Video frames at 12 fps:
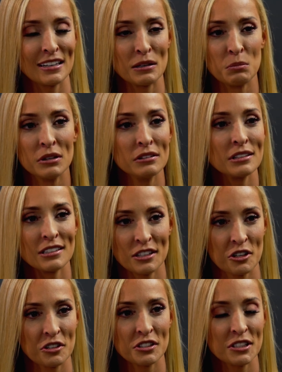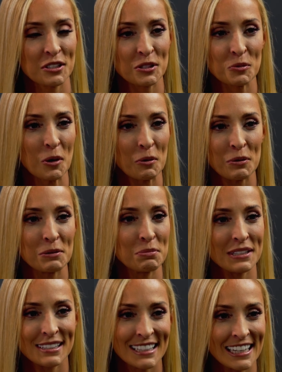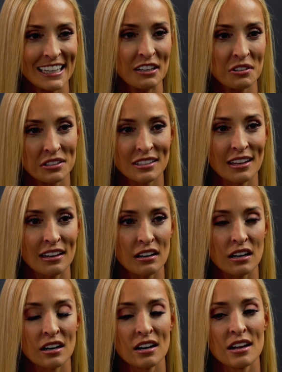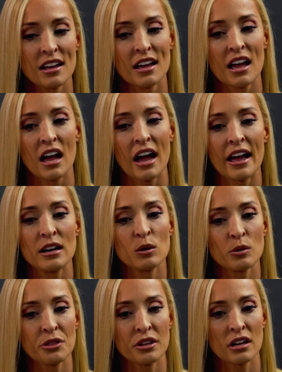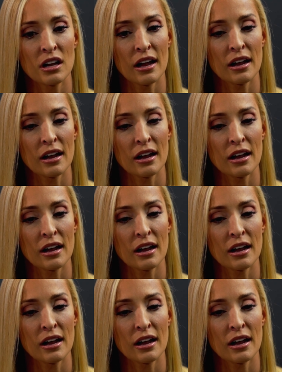in a million years this is where we'd be sitting years later. I don't think